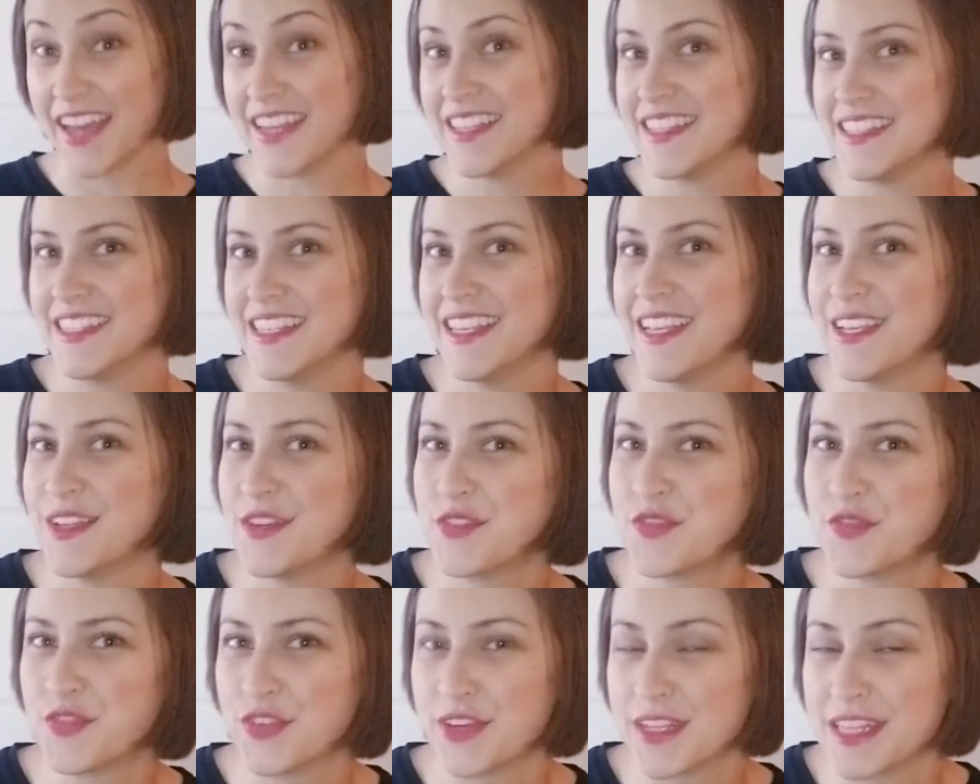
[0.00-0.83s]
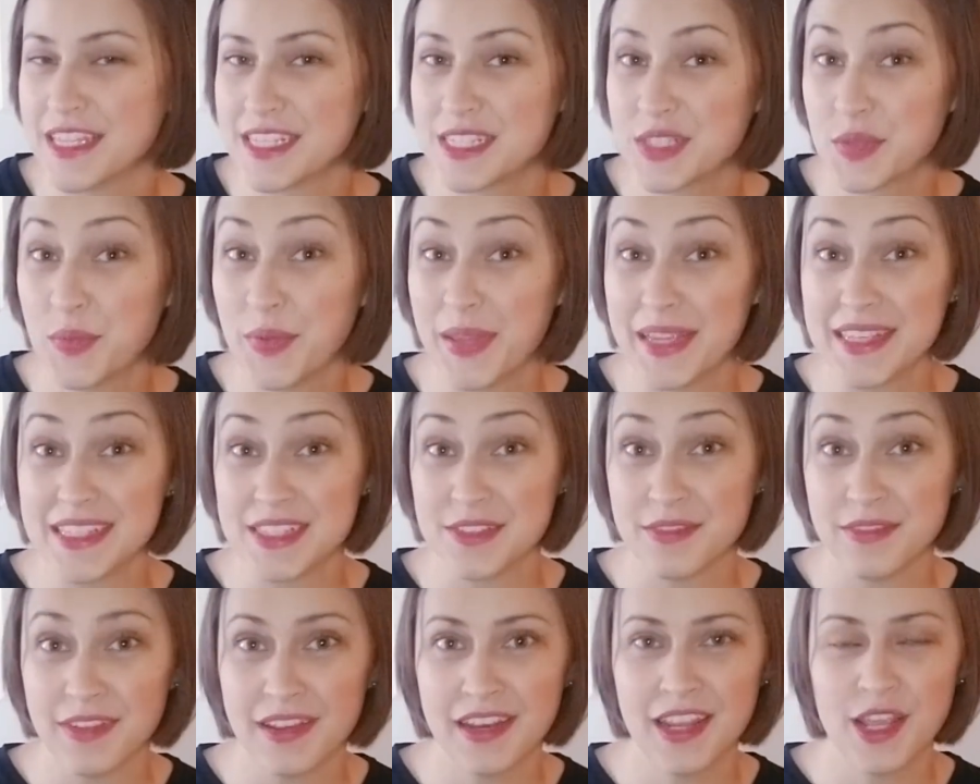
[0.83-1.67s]
is it for this week's
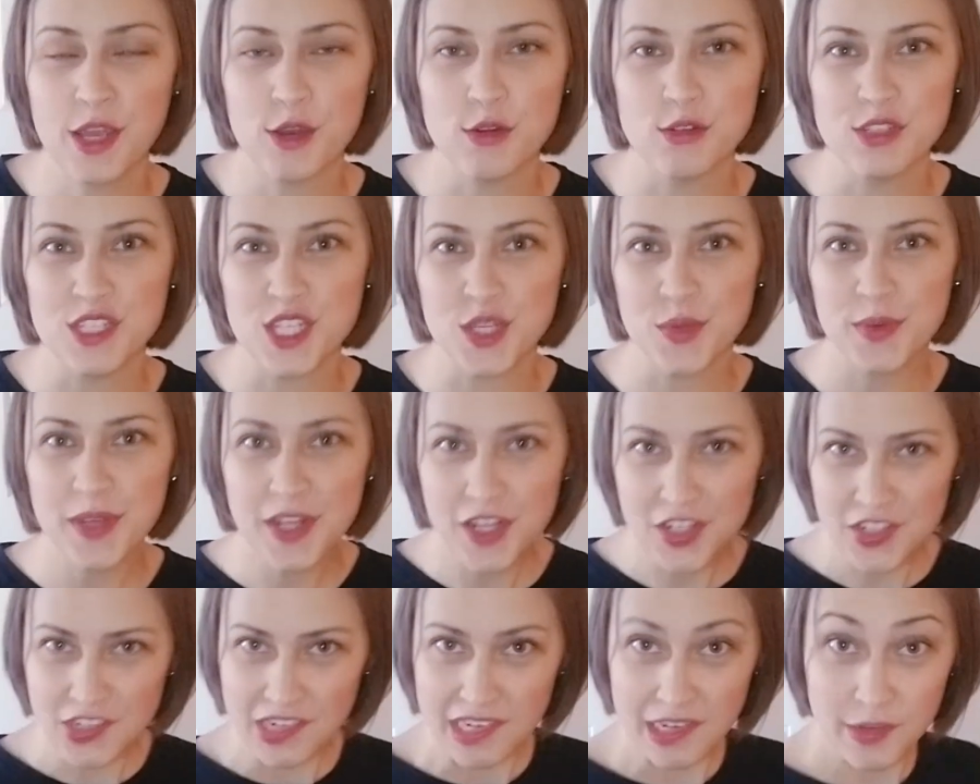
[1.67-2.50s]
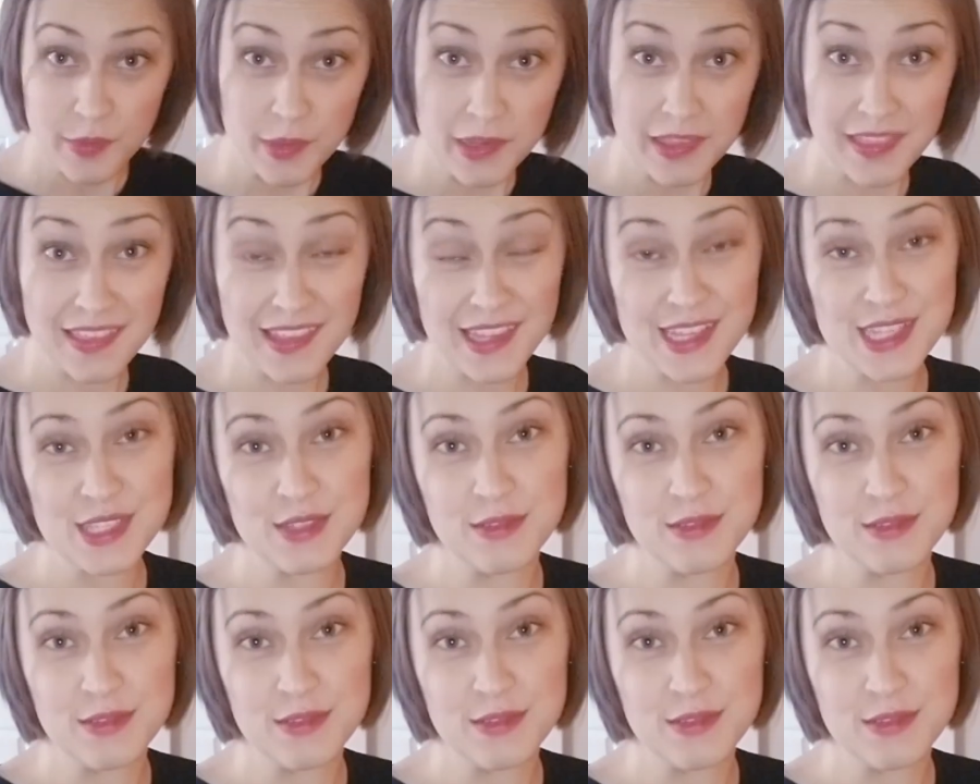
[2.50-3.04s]
video. Do you agree with these